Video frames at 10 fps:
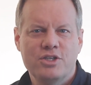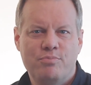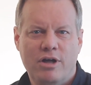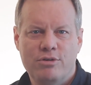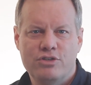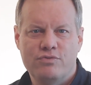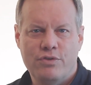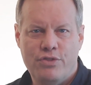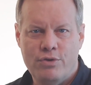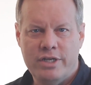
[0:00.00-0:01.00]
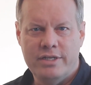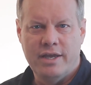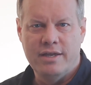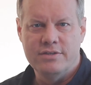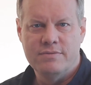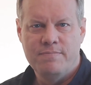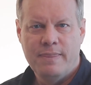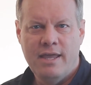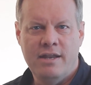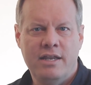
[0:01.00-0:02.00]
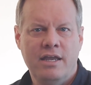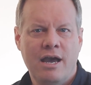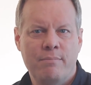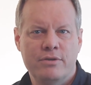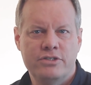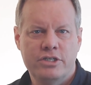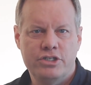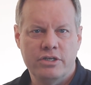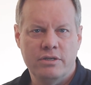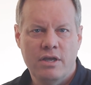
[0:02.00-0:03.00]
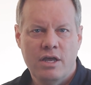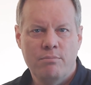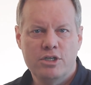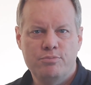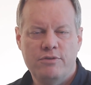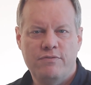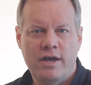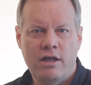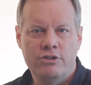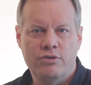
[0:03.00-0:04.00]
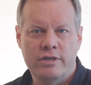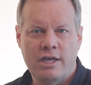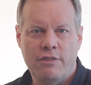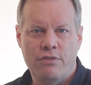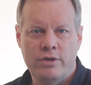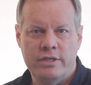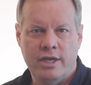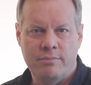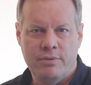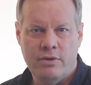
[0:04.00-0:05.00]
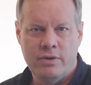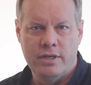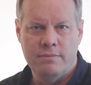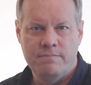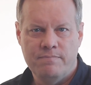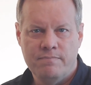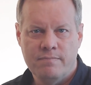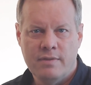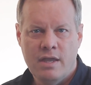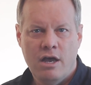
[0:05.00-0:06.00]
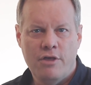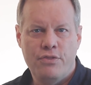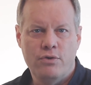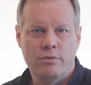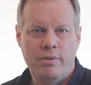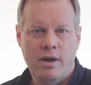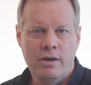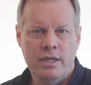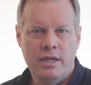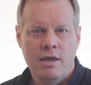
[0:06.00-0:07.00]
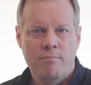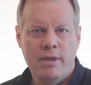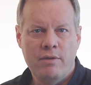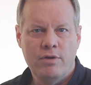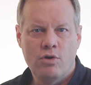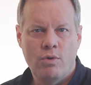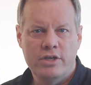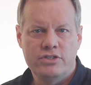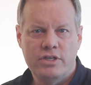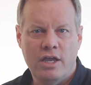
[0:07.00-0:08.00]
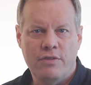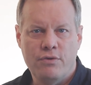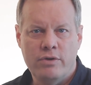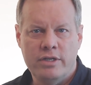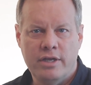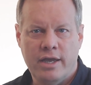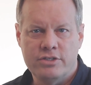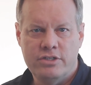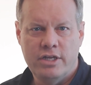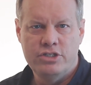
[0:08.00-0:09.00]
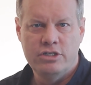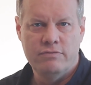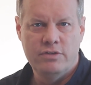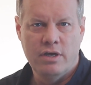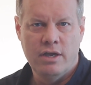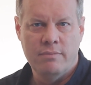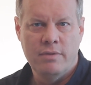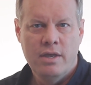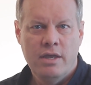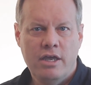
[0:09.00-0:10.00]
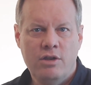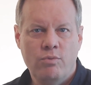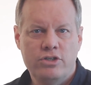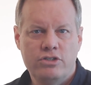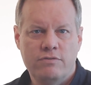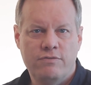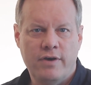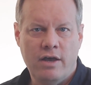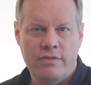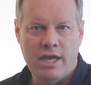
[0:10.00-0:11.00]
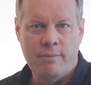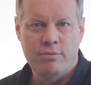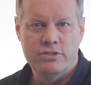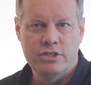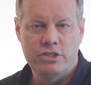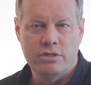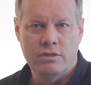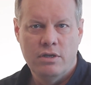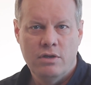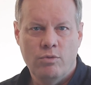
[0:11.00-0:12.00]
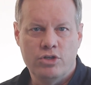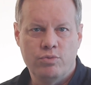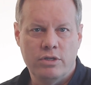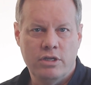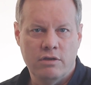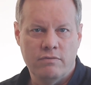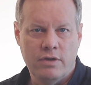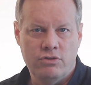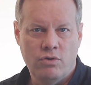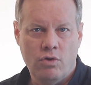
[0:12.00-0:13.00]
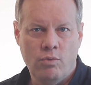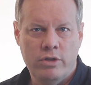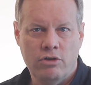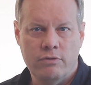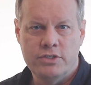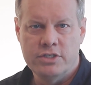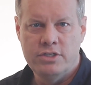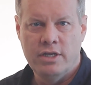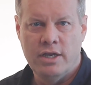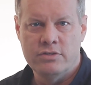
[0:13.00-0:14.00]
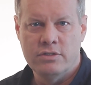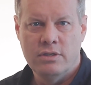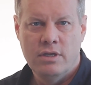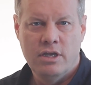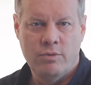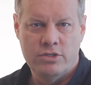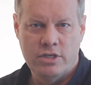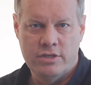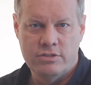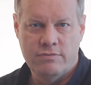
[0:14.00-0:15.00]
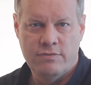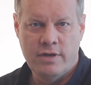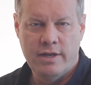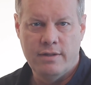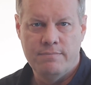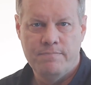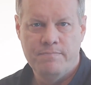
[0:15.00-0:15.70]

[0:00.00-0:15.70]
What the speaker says: is published for 30 days, and any opposition must be filed during that 30-day period. A third party may request a 30-day extension of time in which to file the opposition, which would give a total window of 60 days, in which case to file.